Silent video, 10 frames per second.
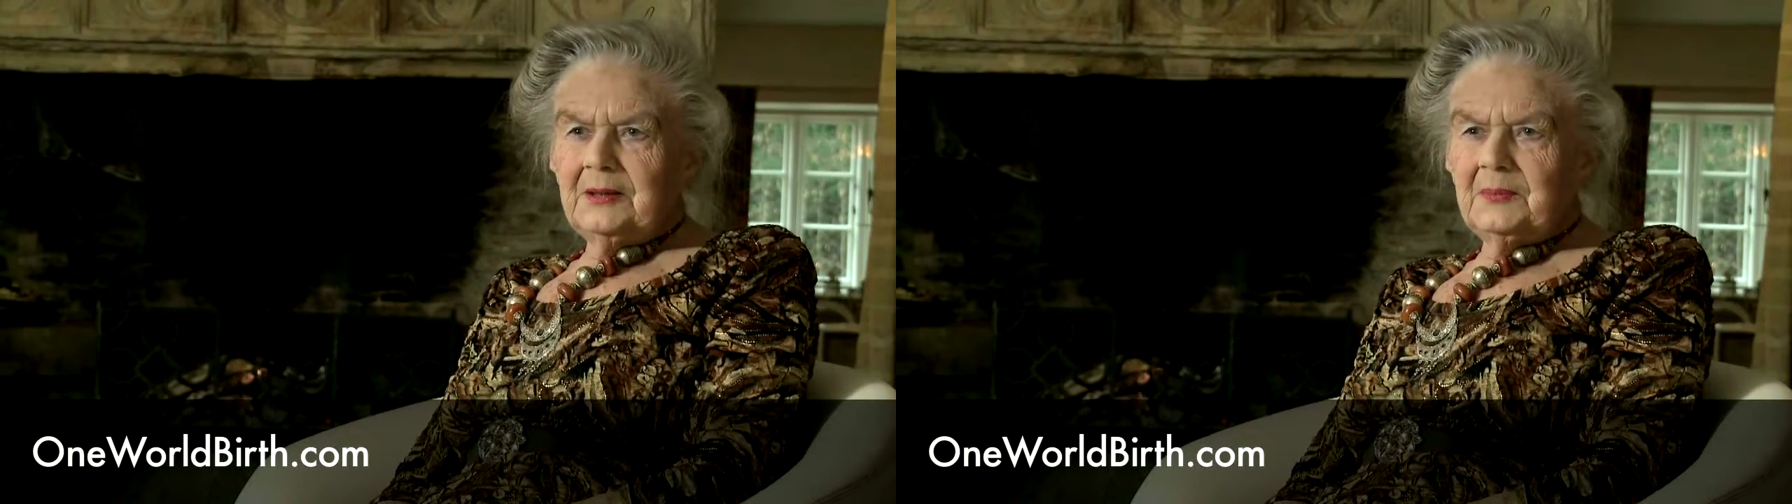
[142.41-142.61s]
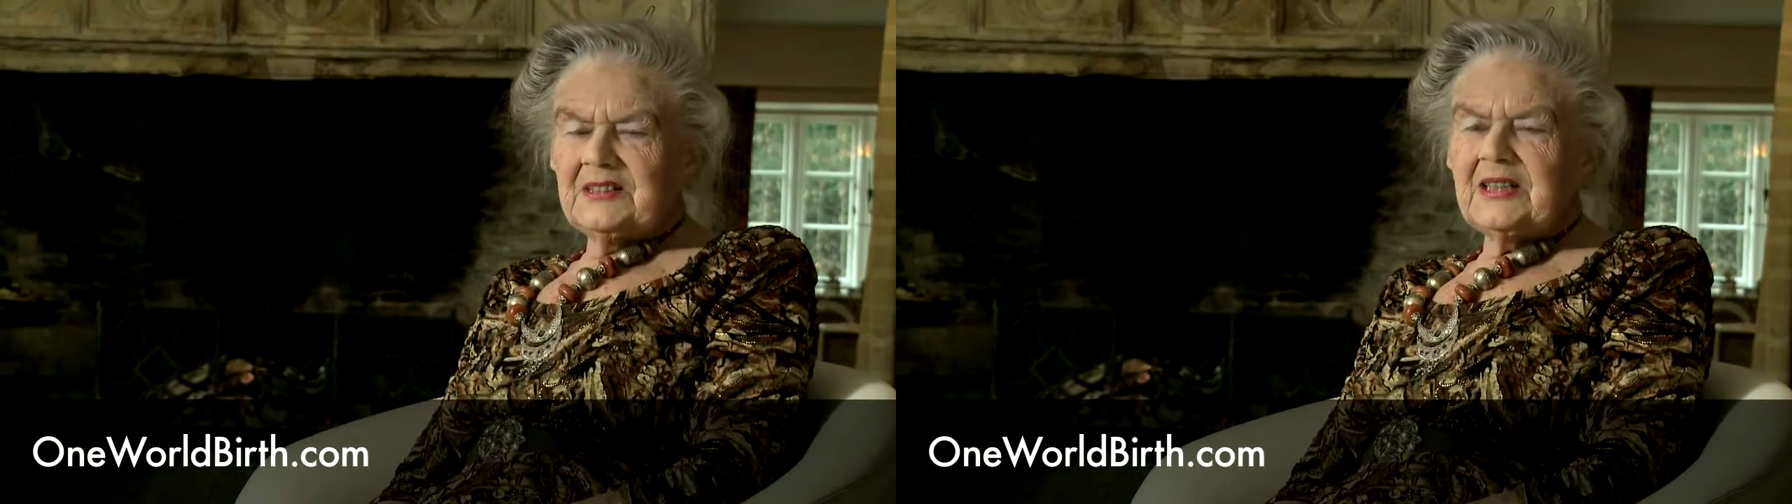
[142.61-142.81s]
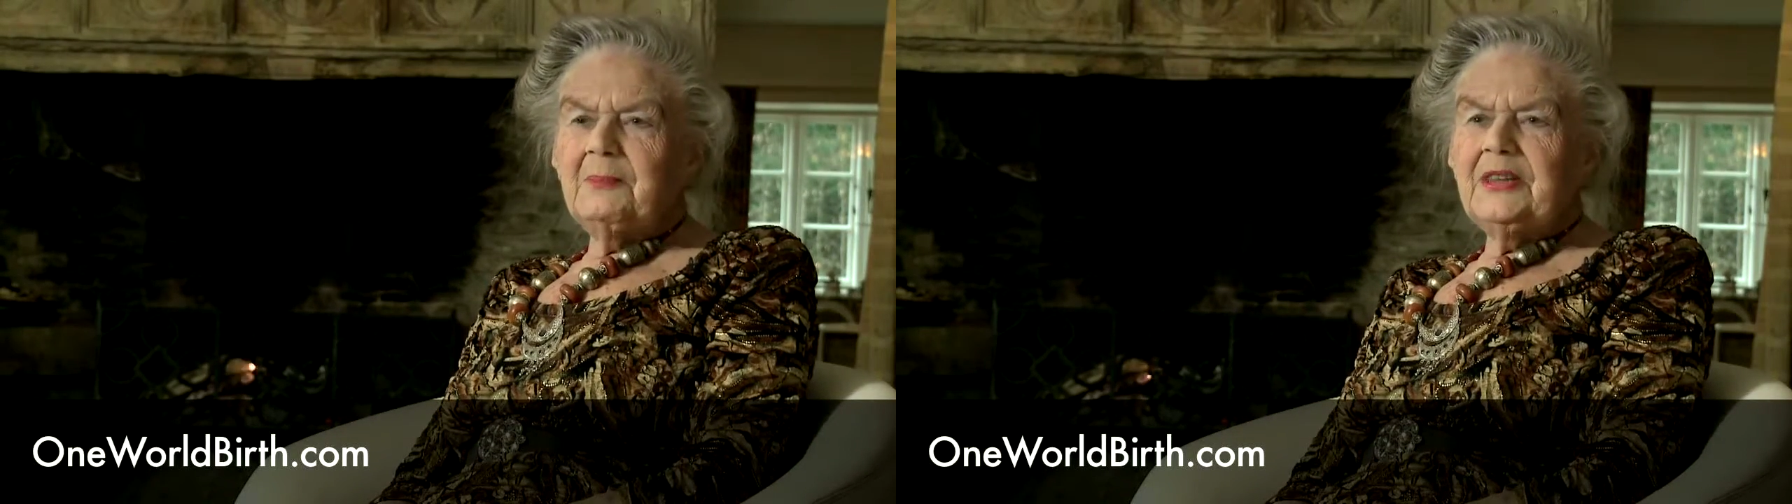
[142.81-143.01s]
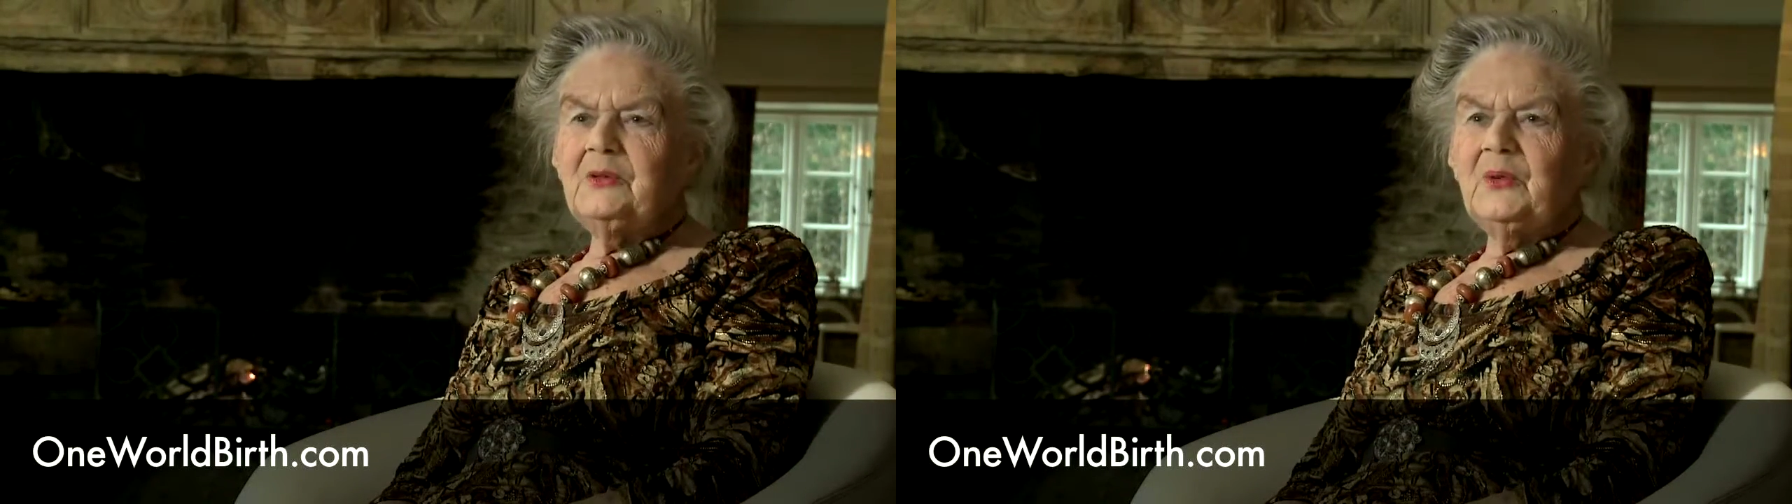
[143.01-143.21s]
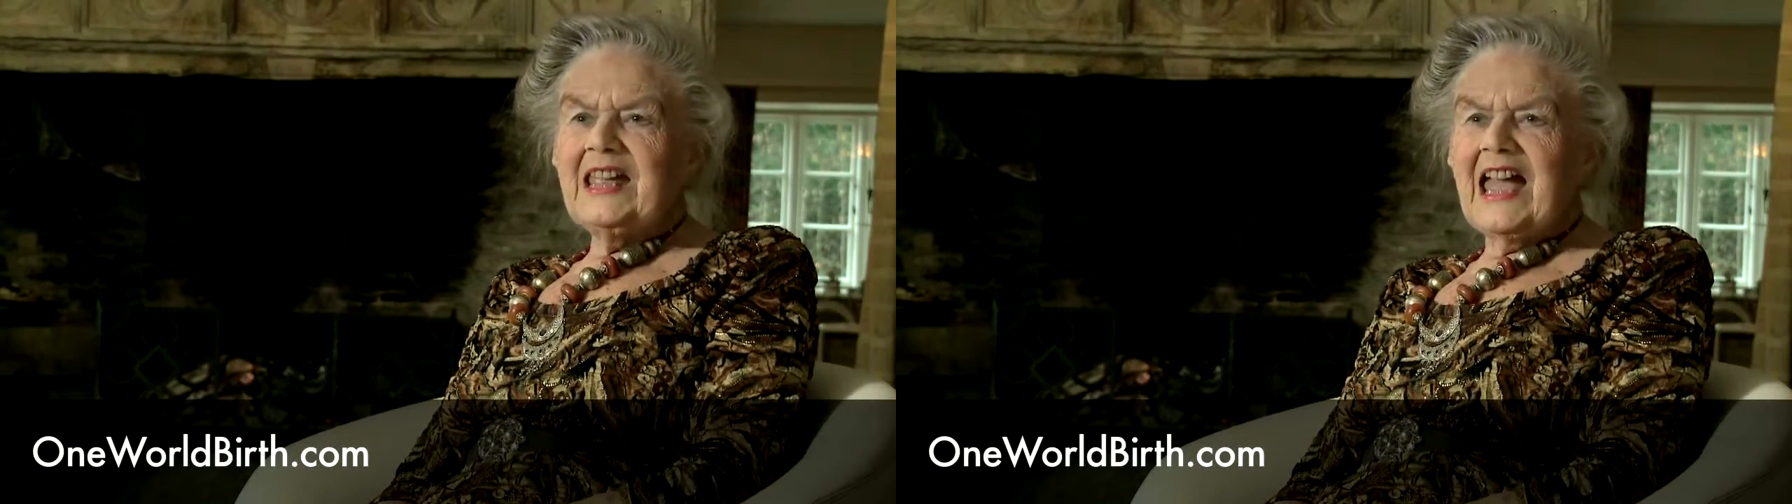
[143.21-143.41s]
but
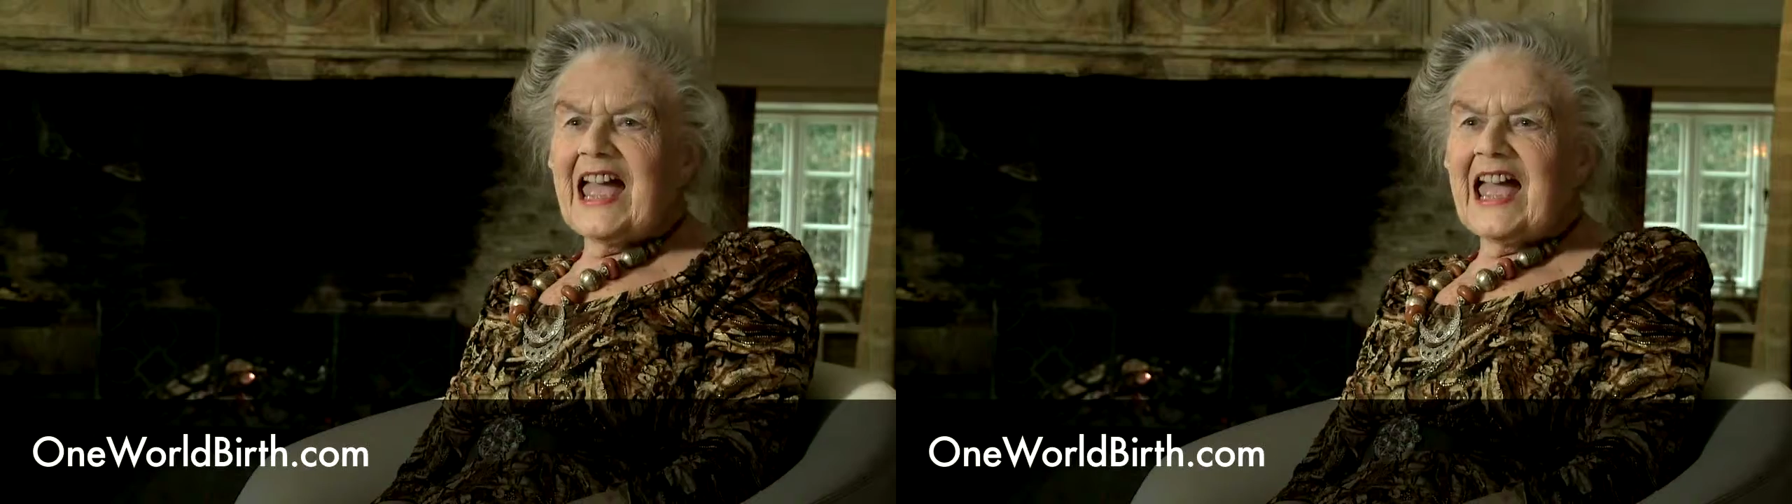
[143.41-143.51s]
something we